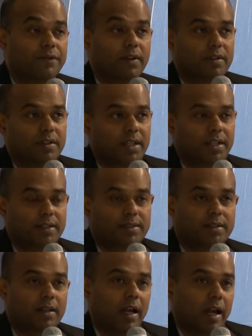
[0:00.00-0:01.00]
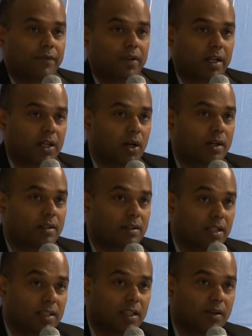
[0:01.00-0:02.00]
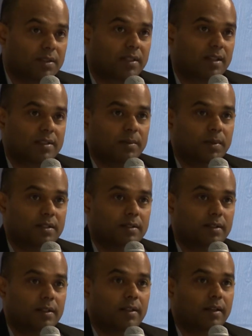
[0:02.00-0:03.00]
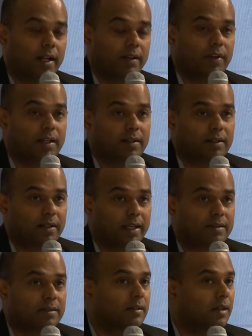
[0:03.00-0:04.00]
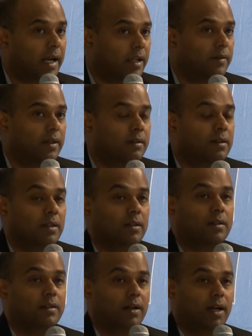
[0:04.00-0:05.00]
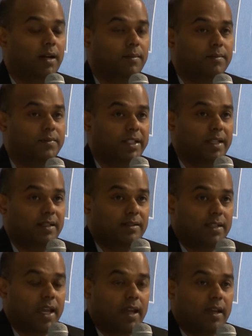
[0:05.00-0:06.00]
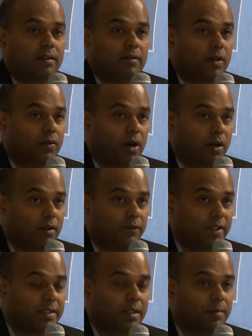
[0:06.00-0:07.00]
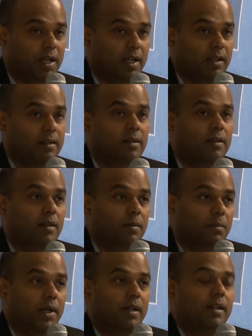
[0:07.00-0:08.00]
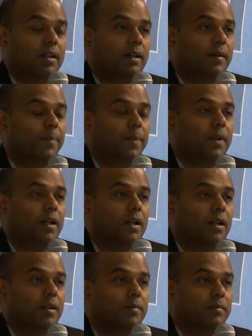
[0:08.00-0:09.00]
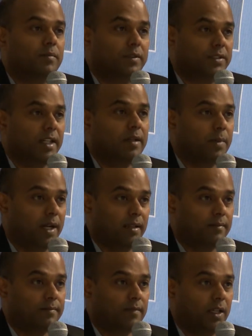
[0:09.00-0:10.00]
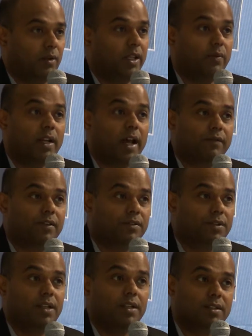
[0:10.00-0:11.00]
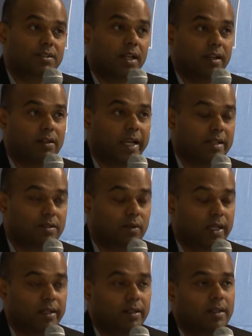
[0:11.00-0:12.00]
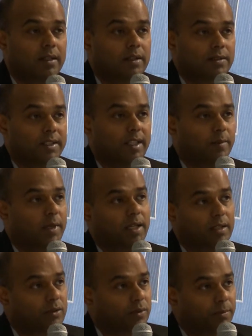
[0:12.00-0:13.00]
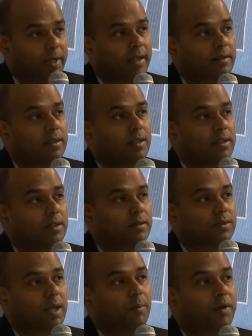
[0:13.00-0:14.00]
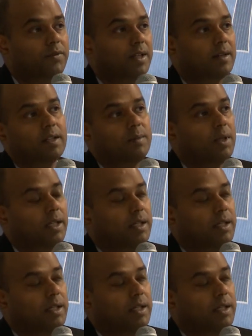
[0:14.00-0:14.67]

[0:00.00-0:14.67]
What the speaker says: for 3 years. After I got 3,000 customers, I went and raised not even Series A or VC money, but seed money. You know, even after 3 years, I raised only seed money to bring some of the credible